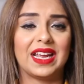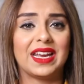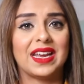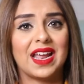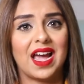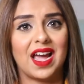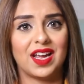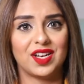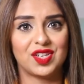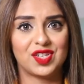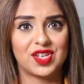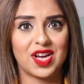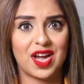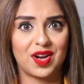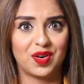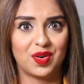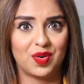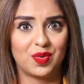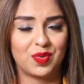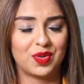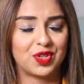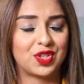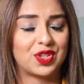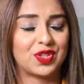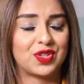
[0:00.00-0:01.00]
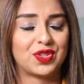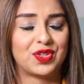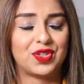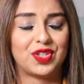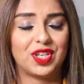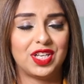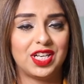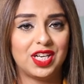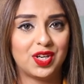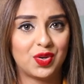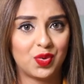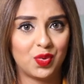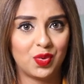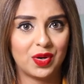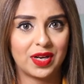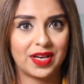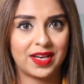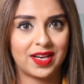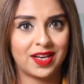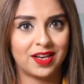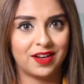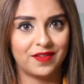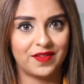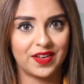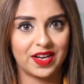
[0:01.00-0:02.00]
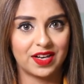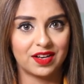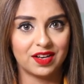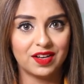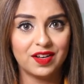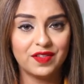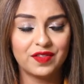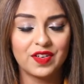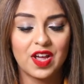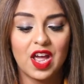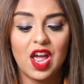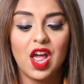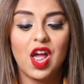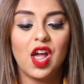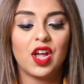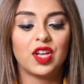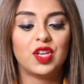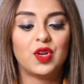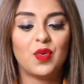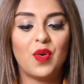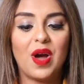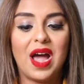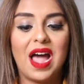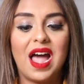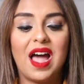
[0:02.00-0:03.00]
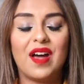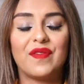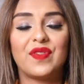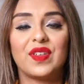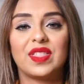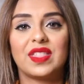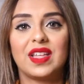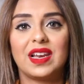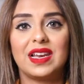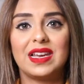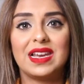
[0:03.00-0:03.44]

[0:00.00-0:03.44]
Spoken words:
an eyeshadow, which is really cool and innovative. You have the